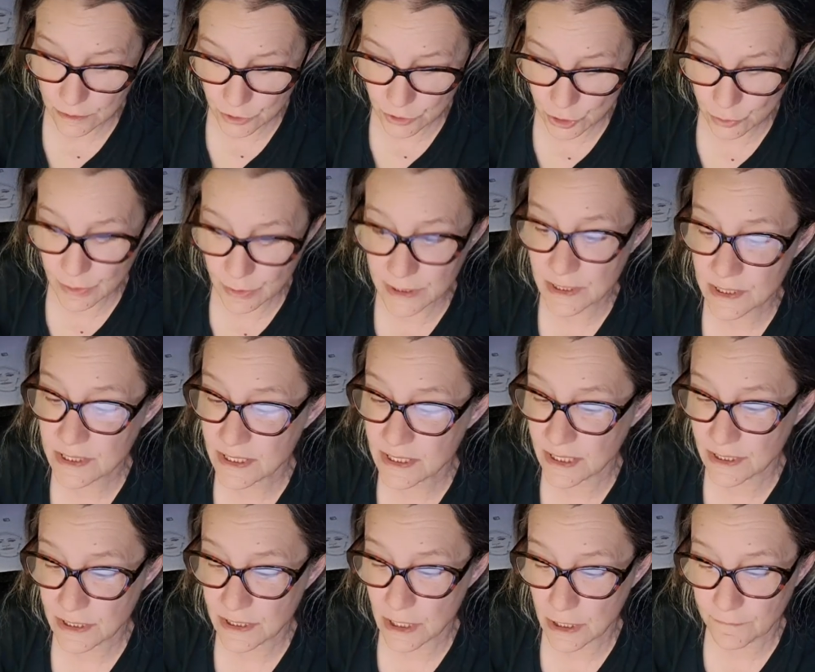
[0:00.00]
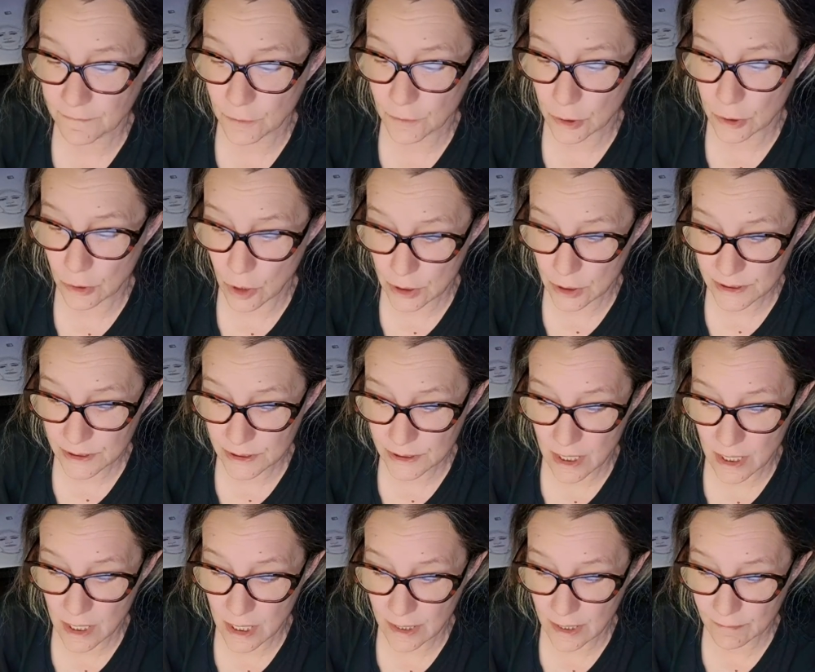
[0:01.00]
doing this TikTok for a long
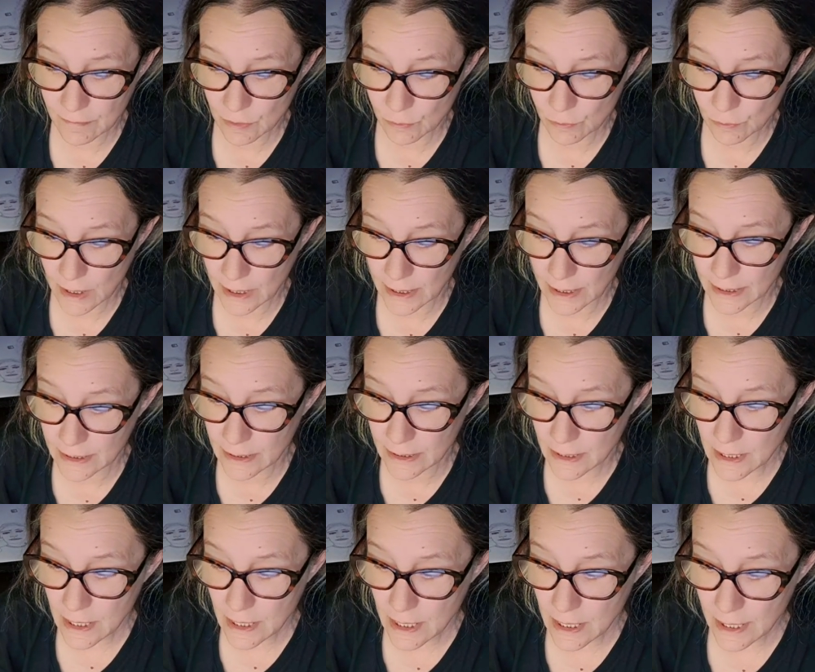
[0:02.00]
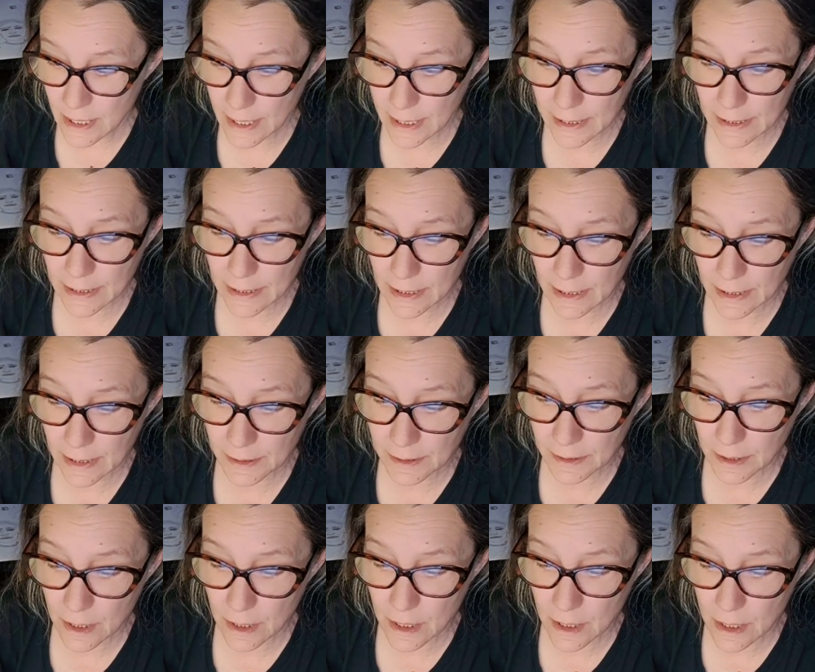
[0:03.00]
time, right? And
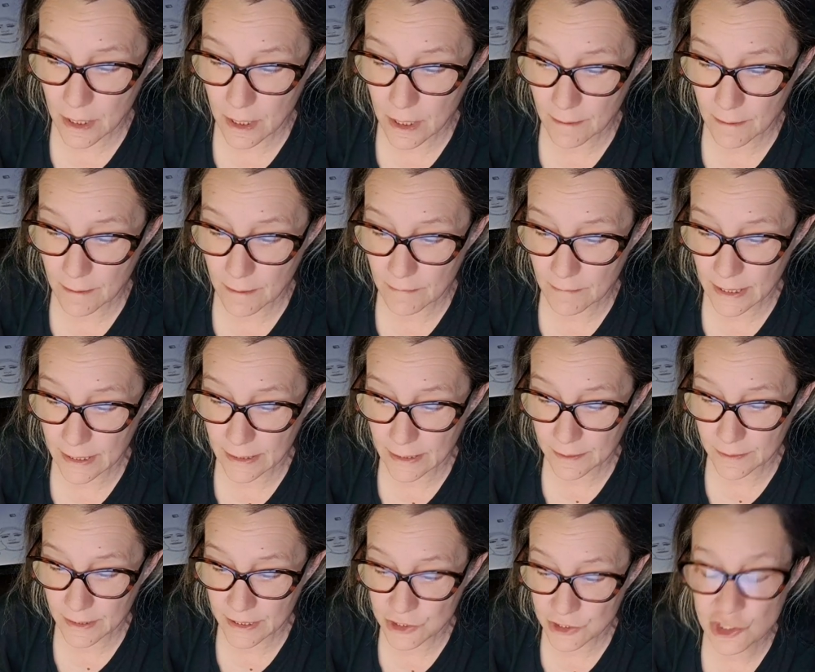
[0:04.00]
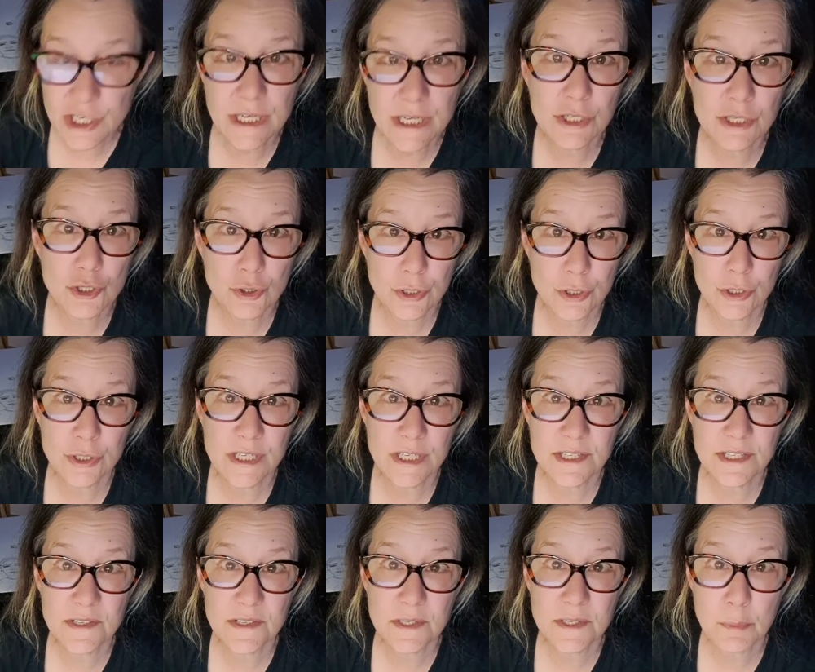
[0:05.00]
then she
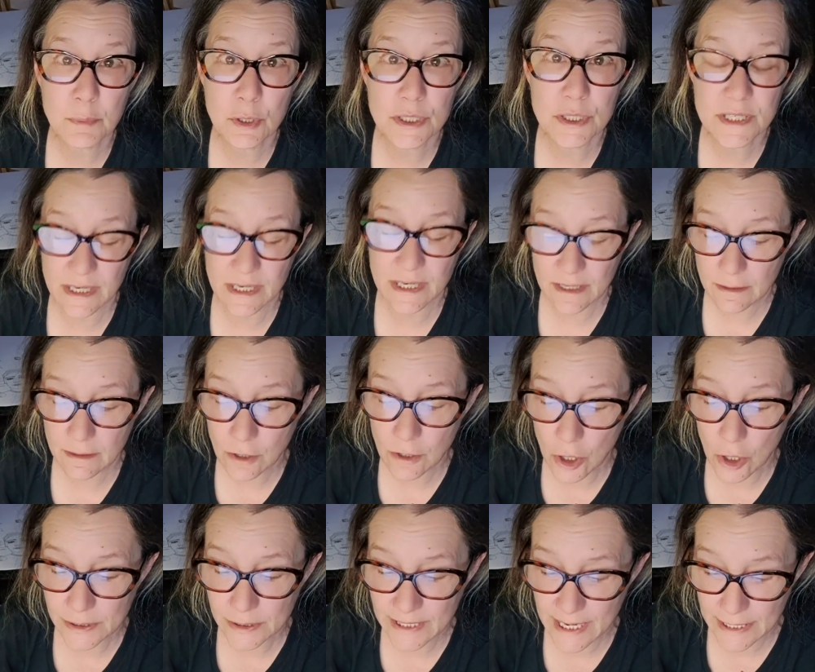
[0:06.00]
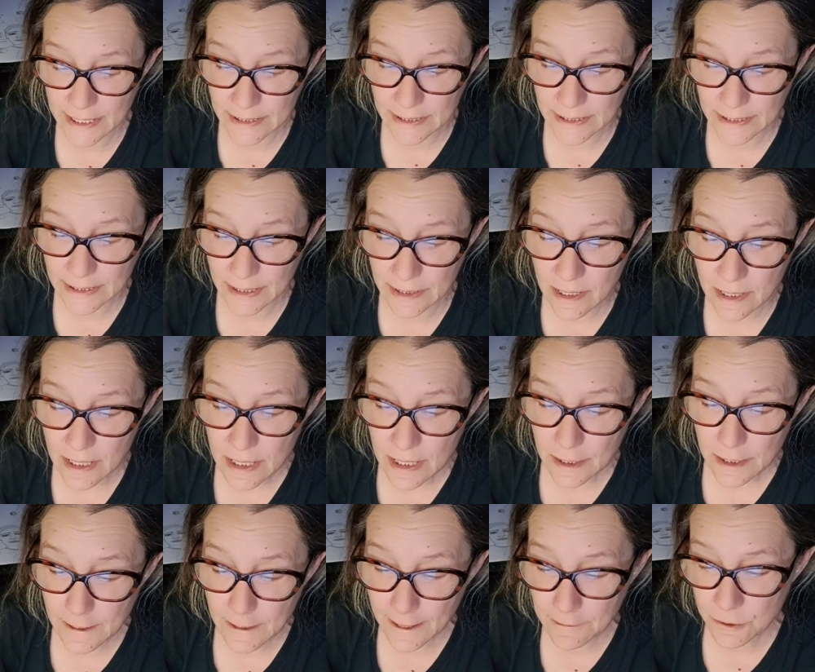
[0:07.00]
introduces this person called Aiden.
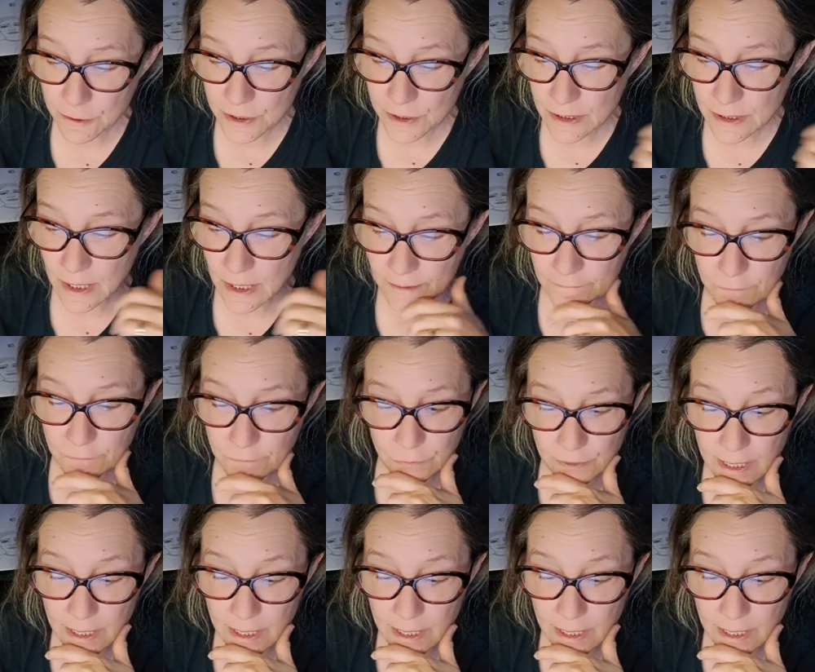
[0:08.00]
Now there's a lot of